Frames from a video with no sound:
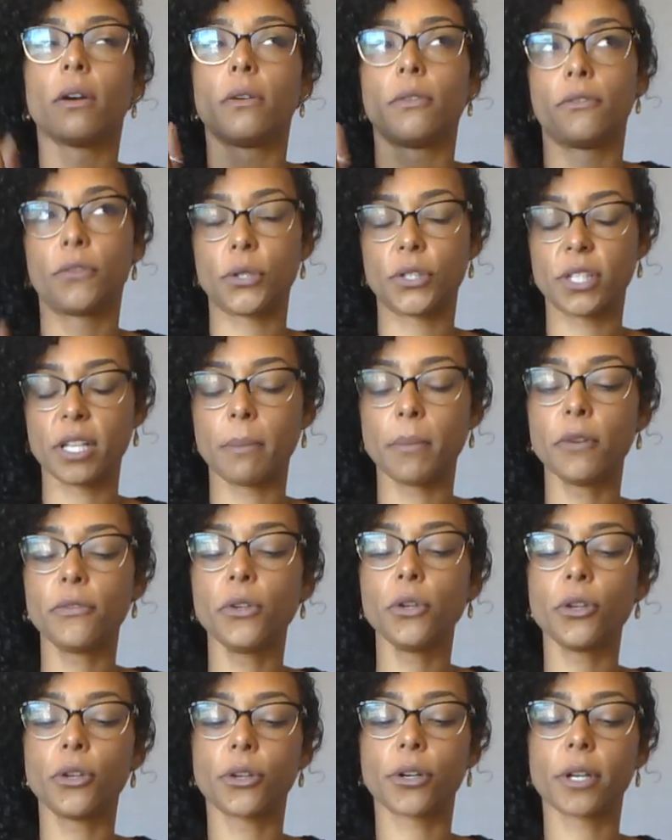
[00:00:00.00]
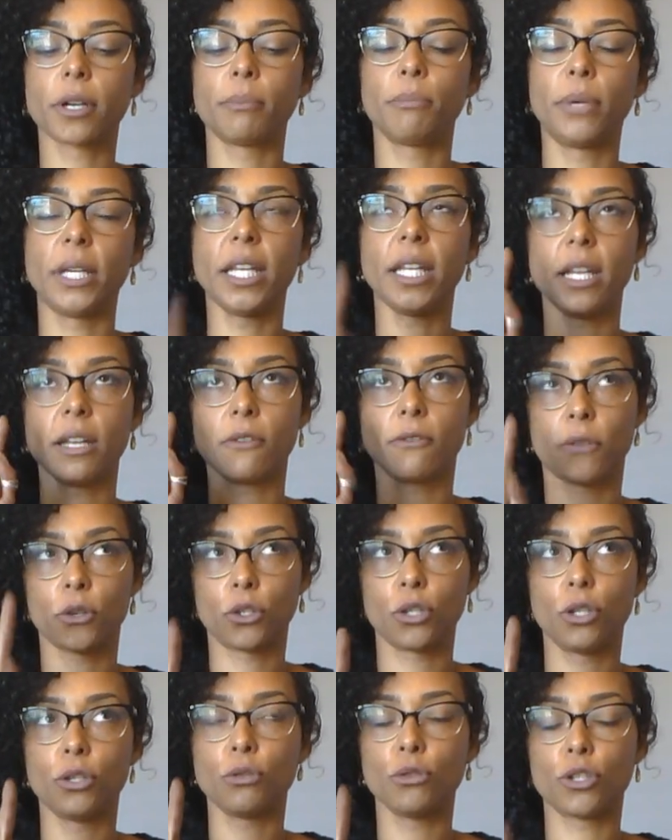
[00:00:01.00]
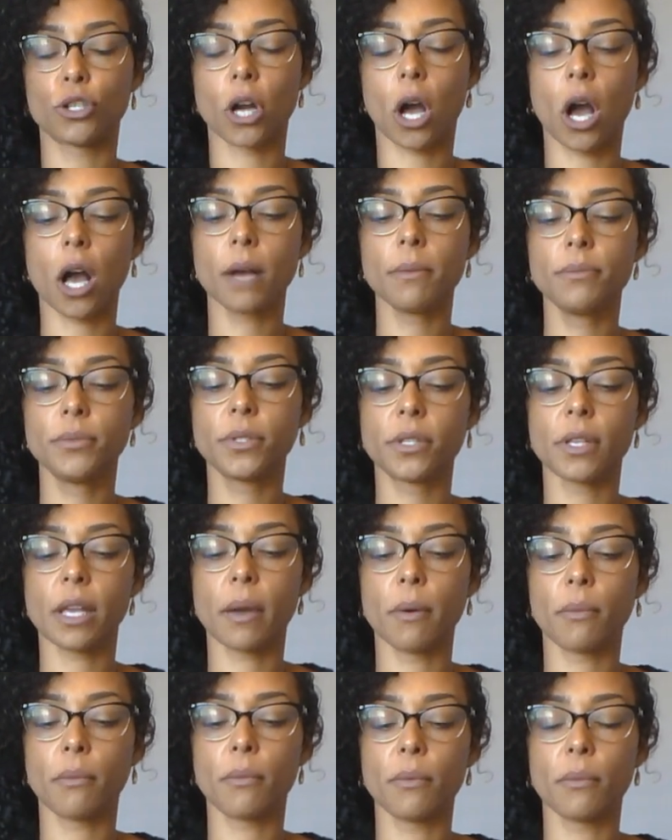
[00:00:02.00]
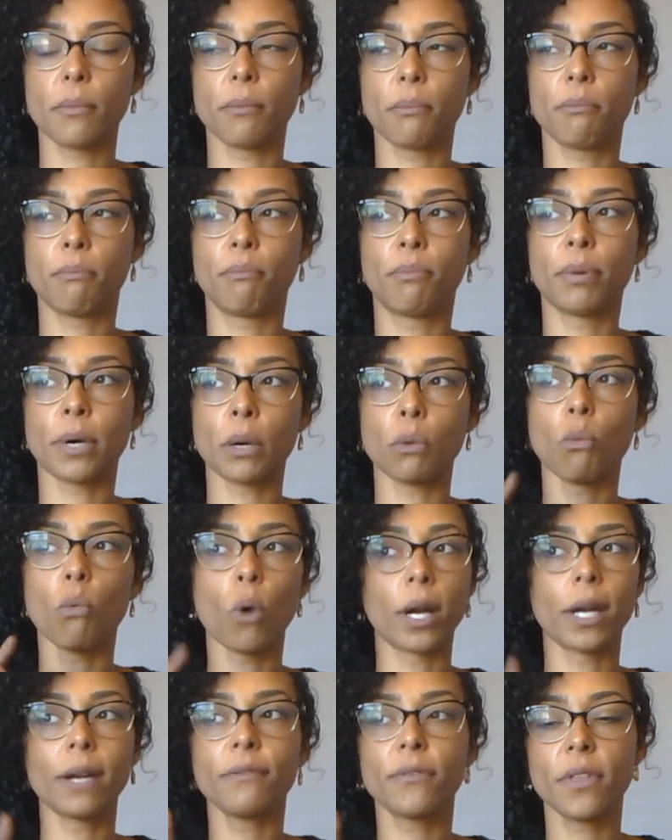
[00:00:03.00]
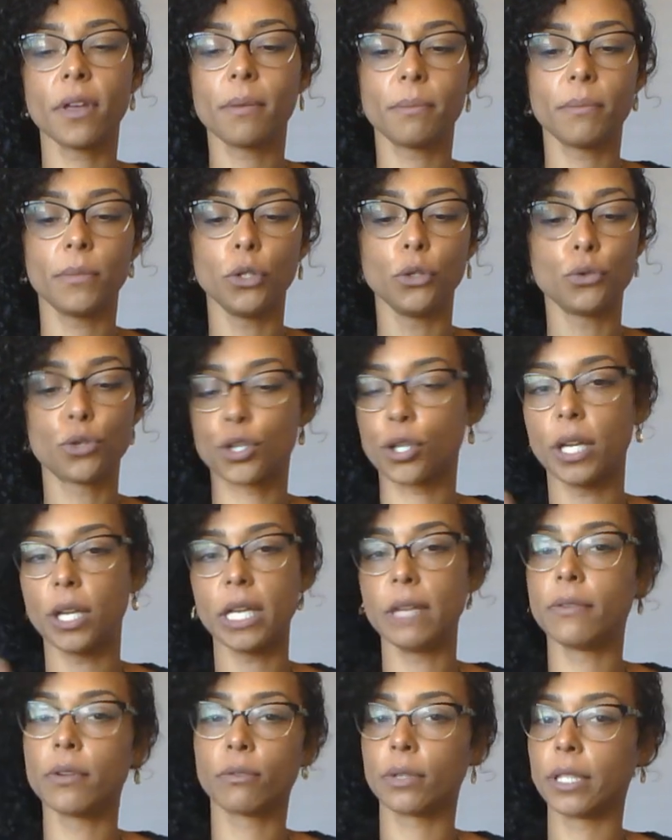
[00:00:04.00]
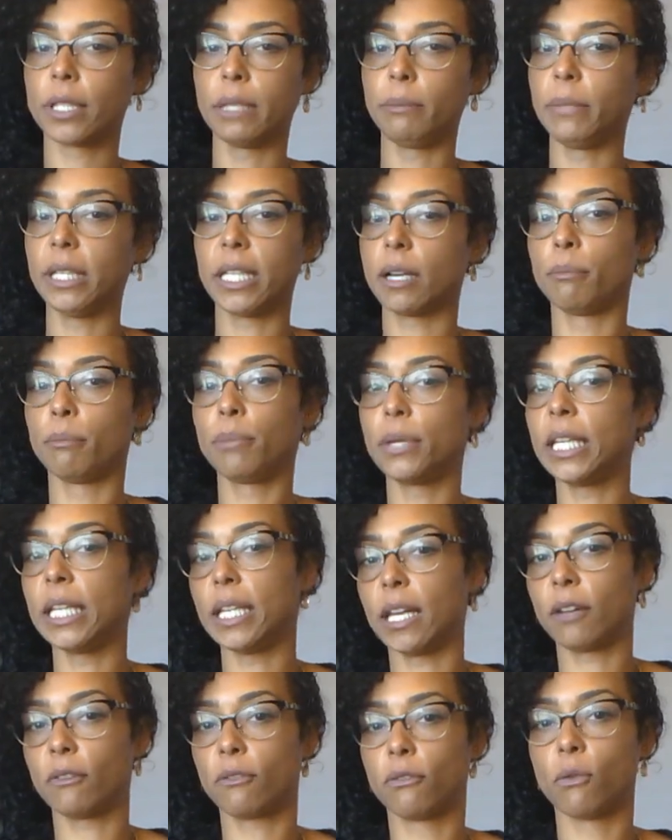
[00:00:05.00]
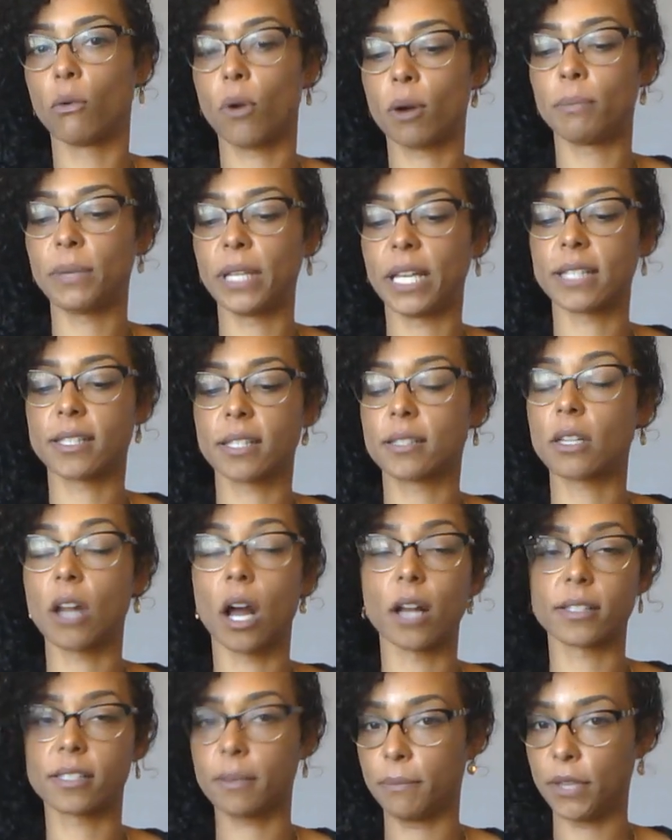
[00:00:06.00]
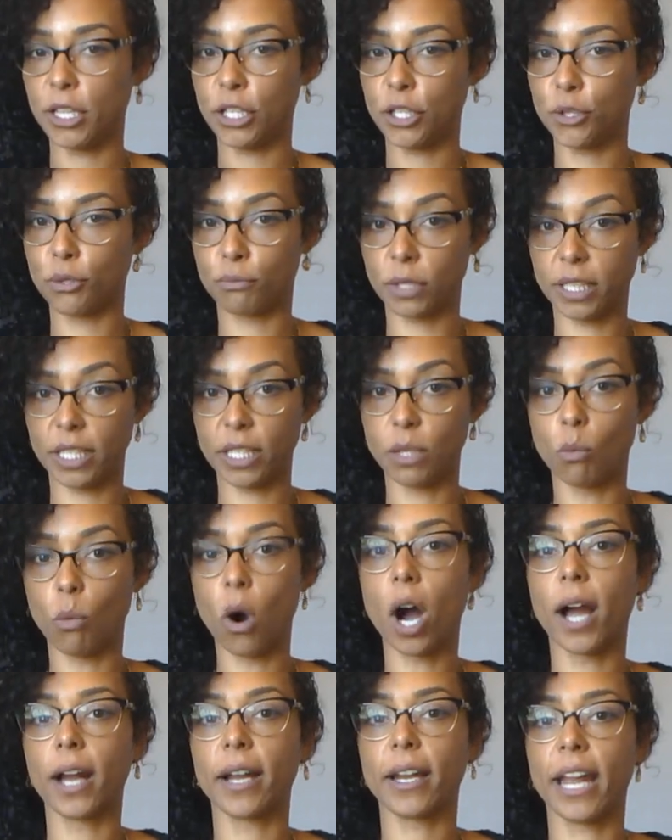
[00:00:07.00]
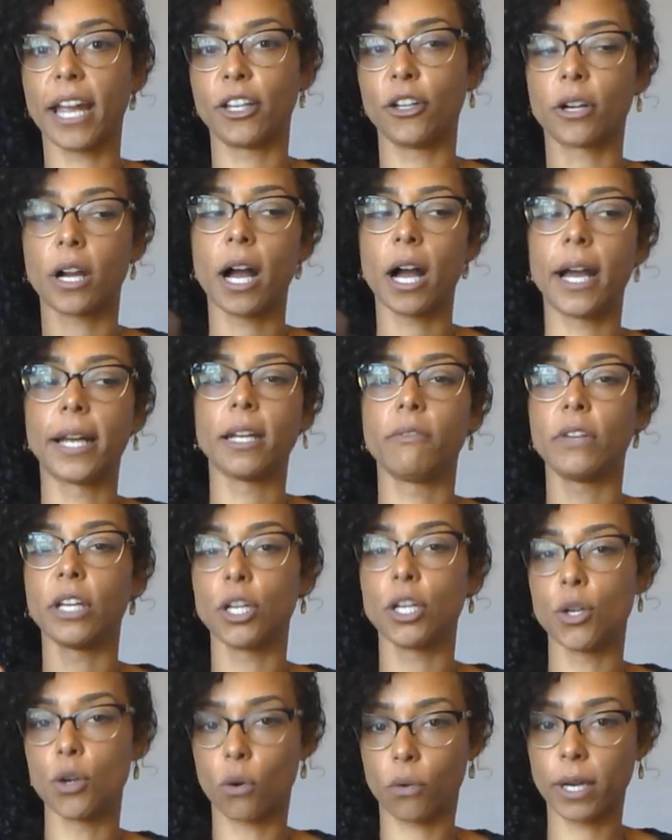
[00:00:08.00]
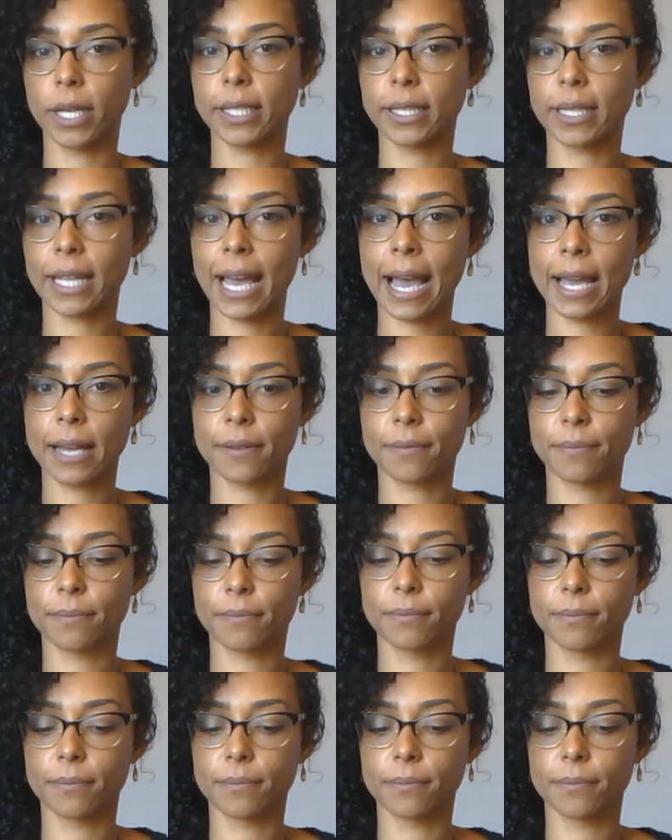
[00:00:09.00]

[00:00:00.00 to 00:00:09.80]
for some of you, you're competing for 2 jobs, but one of them you shouldn't even really be competing for because it's not something you really want. And you're kind of ignoring that.